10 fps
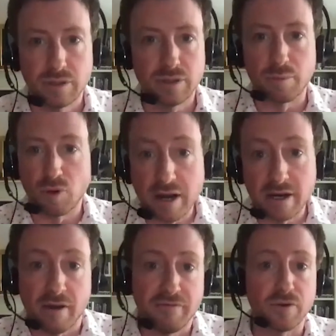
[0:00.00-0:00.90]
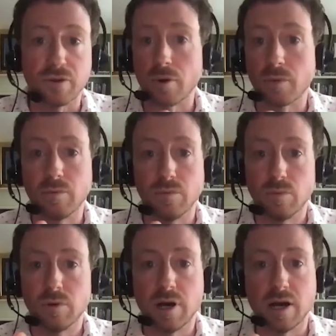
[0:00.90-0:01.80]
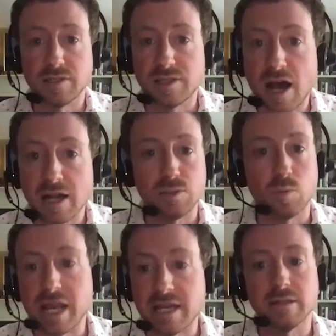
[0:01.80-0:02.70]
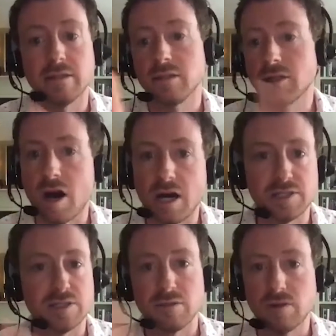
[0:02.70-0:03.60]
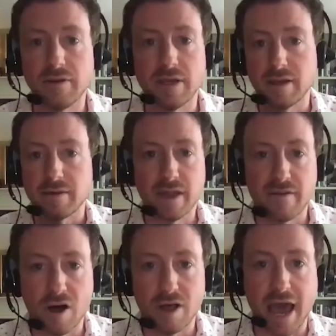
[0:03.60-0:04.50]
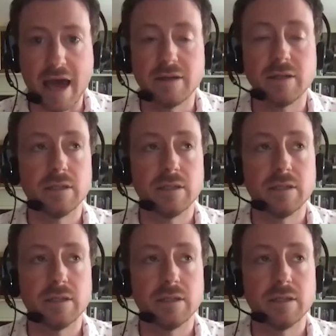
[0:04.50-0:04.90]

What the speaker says: they're bright enough for their size, weight, cost, all that. They have all that.